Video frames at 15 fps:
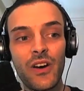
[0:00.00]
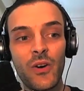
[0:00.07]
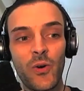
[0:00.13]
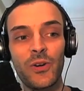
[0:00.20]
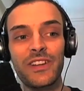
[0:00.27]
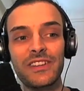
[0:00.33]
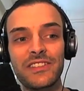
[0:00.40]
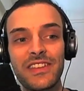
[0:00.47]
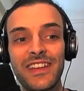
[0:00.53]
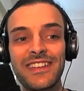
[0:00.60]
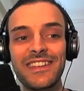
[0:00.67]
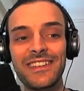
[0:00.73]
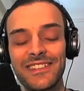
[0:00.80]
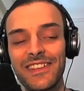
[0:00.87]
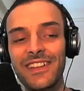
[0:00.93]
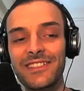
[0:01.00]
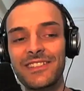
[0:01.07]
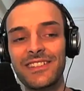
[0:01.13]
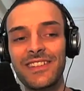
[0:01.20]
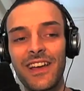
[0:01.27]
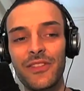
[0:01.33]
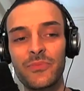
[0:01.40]
Horning said he intends
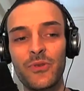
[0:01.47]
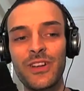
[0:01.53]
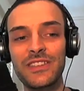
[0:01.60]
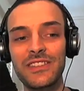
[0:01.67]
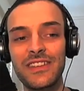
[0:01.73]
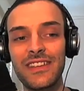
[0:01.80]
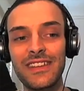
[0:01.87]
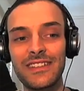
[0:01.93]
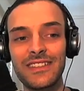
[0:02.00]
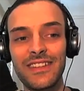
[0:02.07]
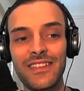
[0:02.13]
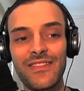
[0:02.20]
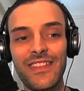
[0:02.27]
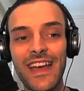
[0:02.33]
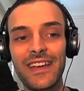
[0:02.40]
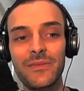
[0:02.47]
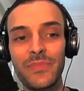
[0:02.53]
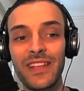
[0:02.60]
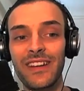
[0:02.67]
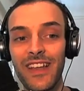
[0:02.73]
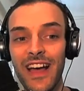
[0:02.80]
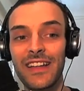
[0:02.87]
to tell the president that
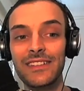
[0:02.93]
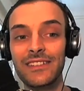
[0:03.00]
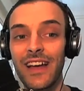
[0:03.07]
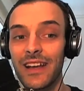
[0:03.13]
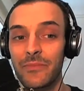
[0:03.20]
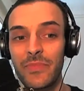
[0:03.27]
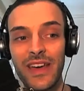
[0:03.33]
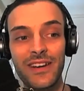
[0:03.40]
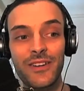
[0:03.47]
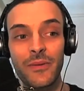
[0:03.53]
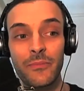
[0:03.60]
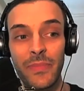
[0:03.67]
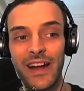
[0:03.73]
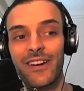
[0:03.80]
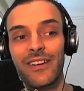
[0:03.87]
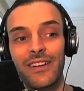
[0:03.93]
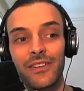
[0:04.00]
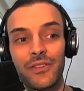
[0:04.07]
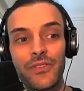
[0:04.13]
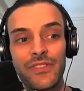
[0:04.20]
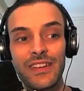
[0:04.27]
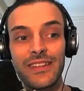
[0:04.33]
bin Laden got a better
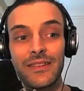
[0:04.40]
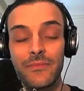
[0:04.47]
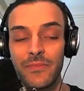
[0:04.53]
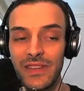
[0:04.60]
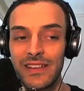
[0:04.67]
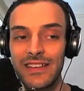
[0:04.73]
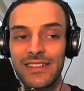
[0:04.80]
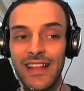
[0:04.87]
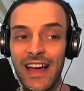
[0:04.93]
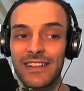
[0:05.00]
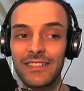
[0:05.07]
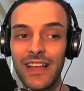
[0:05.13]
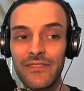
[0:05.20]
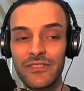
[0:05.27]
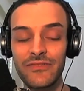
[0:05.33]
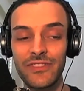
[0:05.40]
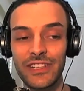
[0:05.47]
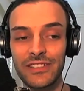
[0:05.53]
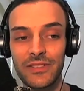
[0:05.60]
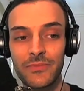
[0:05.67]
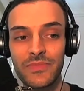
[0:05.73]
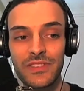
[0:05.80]
burial than many 9/11
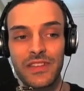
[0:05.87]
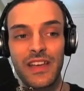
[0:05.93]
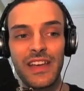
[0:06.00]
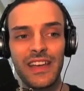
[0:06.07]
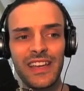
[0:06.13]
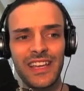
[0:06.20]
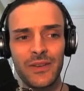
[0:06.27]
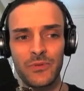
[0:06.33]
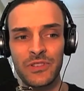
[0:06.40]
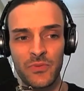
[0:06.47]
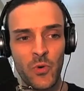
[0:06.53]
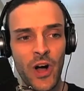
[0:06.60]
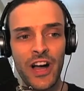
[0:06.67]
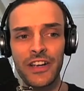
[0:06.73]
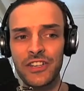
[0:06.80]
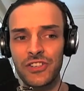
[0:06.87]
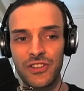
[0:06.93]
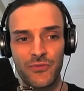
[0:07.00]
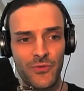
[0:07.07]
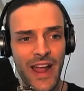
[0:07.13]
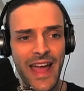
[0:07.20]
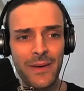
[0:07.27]
victims. He was washed
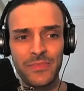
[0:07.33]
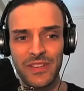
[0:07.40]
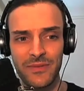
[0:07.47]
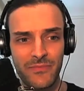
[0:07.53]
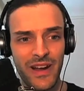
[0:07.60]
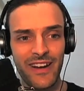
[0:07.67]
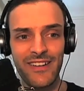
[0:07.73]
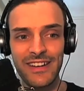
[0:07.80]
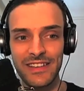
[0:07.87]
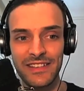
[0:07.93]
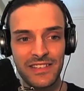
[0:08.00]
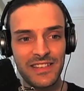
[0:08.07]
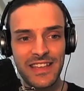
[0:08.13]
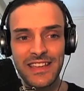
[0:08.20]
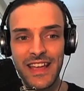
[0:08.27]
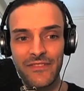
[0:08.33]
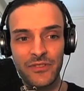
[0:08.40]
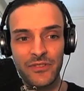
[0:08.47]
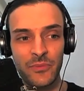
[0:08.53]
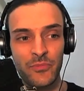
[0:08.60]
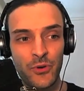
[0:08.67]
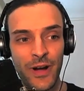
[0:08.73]
and wrapped and buried at sea
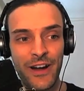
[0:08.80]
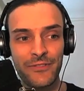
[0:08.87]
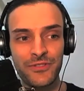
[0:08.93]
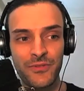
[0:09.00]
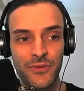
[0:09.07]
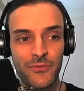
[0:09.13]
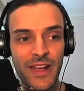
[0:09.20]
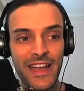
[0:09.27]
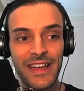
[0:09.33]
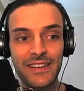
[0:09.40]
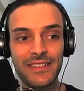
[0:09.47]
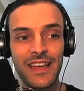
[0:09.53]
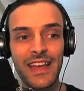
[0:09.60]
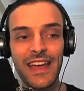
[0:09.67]
after prayers were read,